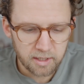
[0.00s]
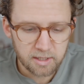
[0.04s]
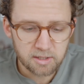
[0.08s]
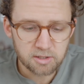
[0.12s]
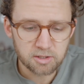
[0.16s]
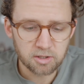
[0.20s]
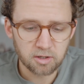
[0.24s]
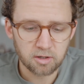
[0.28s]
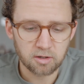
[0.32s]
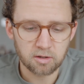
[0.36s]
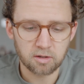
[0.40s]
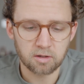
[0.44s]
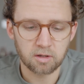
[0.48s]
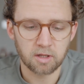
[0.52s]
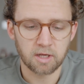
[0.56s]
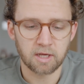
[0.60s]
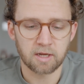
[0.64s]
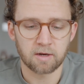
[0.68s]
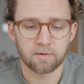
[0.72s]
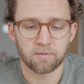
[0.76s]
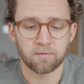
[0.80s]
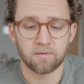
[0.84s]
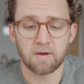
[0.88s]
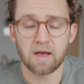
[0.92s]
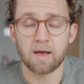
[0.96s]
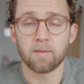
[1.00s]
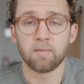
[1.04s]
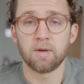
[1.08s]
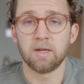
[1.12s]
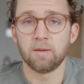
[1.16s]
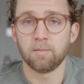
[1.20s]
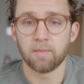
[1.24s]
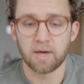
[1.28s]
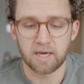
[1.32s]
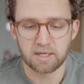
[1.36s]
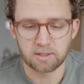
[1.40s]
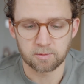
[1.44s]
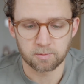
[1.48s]
internal in a family
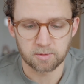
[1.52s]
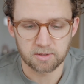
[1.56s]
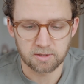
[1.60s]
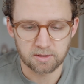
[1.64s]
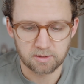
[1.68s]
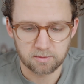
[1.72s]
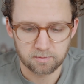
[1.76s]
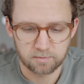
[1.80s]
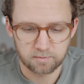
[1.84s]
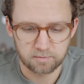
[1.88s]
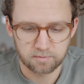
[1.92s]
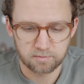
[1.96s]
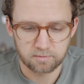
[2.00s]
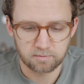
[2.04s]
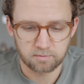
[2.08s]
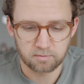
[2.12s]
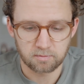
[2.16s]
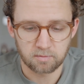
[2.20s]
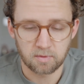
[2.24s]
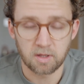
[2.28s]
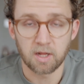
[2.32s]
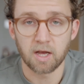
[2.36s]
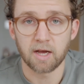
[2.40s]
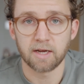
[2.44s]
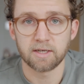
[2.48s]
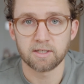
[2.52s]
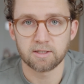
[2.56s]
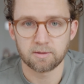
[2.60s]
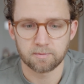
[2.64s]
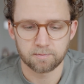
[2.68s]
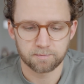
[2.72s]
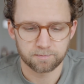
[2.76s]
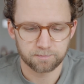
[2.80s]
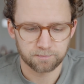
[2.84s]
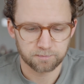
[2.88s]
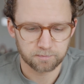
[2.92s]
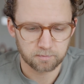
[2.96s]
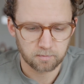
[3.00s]
basement. Night.
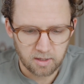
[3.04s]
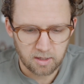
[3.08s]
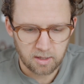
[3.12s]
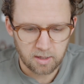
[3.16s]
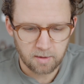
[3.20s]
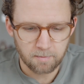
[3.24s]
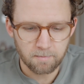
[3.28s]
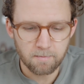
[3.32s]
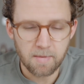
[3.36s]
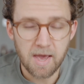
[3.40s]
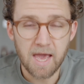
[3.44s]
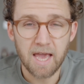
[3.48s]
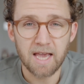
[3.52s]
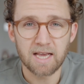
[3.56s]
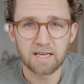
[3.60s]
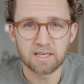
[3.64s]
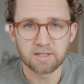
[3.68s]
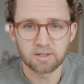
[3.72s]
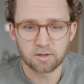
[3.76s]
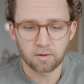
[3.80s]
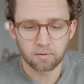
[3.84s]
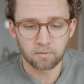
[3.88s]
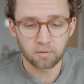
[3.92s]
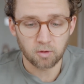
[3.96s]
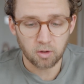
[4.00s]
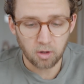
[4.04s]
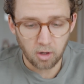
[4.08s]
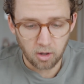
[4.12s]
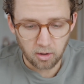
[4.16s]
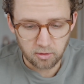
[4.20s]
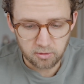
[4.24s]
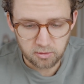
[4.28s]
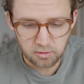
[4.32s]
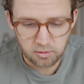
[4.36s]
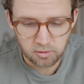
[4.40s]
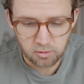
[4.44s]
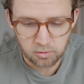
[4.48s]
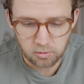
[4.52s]
A maze of
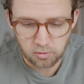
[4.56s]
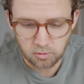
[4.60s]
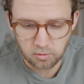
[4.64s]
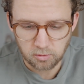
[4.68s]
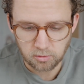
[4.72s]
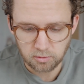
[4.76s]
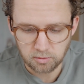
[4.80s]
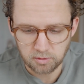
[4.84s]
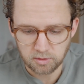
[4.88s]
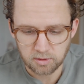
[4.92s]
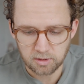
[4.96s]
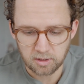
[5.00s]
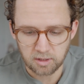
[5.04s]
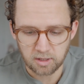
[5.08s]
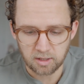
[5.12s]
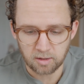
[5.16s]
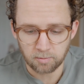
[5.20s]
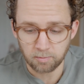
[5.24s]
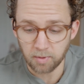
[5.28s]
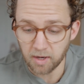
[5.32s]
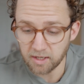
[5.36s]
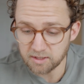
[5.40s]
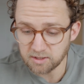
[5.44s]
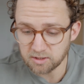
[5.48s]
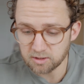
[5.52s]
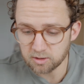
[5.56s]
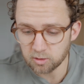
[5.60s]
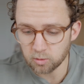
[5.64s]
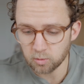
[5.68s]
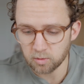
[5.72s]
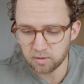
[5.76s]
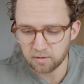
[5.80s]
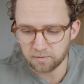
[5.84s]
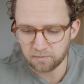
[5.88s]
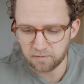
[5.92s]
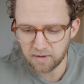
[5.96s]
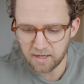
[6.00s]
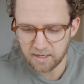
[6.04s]
garden tools, a bicycle with
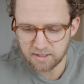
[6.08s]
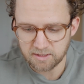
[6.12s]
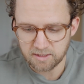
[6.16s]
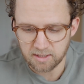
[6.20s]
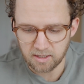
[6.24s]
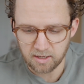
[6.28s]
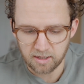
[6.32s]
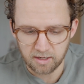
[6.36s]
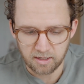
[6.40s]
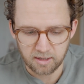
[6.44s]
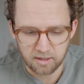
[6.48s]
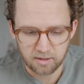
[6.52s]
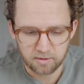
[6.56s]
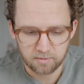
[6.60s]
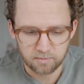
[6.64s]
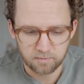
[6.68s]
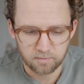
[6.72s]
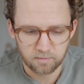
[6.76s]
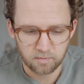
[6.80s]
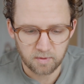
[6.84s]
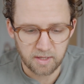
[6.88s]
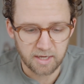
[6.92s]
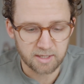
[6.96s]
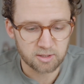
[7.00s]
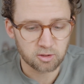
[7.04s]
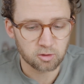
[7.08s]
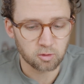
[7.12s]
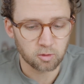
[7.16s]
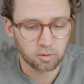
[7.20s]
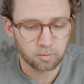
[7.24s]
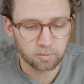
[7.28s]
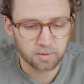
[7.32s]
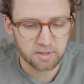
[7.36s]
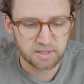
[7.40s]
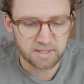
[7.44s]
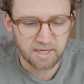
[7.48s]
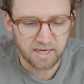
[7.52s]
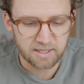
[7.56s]
a flat tire next to a
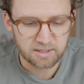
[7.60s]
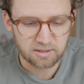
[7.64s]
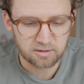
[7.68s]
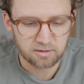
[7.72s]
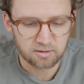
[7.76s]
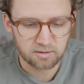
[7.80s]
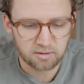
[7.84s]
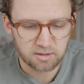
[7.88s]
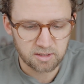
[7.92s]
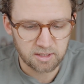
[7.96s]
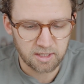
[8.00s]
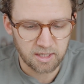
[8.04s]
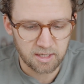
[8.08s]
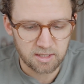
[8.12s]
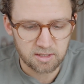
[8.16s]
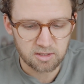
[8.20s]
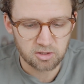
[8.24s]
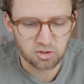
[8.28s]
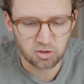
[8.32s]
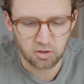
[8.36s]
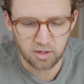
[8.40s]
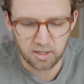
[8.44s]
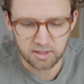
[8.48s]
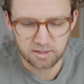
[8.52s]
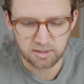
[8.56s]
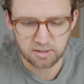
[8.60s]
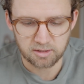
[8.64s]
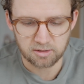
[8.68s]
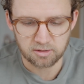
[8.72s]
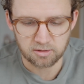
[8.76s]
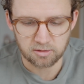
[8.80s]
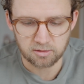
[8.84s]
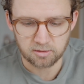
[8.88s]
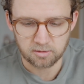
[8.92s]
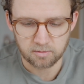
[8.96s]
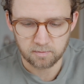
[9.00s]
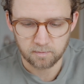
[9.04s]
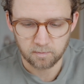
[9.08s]
bedazzled kid's
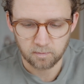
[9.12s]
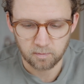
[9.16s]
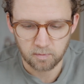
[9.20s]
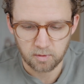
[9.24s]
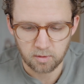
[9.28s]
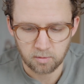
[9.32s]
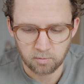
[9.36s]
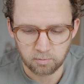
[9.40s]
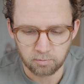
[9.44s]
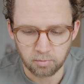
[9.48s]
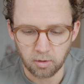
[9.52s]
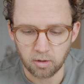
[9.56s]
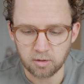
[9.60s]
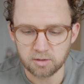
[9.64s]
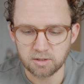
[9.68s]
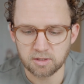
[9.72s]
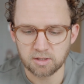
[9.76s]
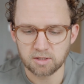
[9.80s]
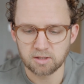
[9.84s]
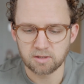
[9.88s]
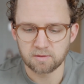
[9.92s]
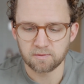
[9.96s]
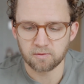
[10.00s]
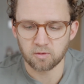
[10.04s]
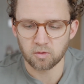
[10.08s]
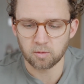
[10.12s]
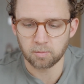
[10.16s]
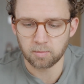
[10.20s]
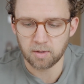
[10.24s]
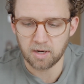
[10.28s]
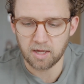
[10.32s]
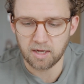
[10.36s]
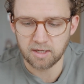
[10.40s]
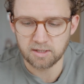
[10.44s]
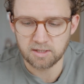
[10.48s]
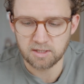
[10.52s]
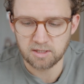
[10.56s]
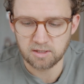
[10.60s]
tricycle, boxes for
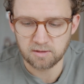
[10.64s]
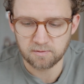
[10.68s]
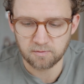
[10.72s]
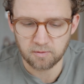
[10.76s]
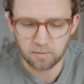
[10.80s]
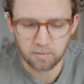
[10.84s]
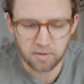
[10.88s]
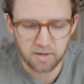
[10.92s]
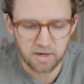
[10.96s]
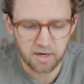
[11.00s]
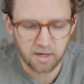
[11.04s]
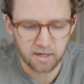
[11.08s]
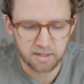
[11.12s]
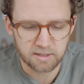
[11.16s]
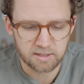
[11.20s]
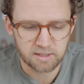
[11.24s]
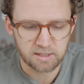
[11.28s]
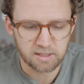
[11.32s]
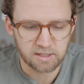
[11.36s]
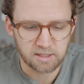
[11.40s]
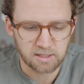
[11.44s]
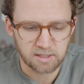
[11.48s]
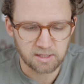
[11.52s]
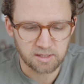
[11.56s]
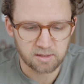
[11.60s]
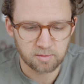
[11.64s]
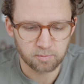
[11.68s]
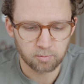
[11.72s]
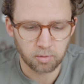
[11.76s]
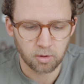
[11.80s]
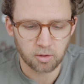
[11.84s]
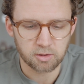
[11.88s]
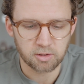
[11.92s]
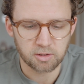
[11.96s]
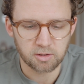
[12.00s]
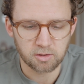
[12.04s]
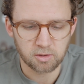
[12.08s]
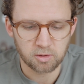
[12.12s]
appliances from the 90s,
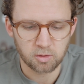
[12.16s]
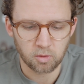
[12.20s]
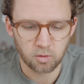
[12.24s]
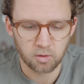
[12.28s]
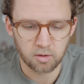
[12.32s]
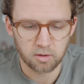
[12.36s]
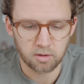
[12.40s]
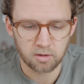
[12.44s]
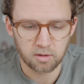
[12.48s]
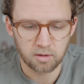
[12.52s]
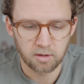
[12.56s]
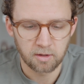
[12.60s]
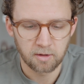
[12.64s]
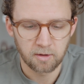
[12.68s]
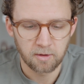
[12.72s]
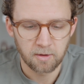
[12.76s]
potting soil,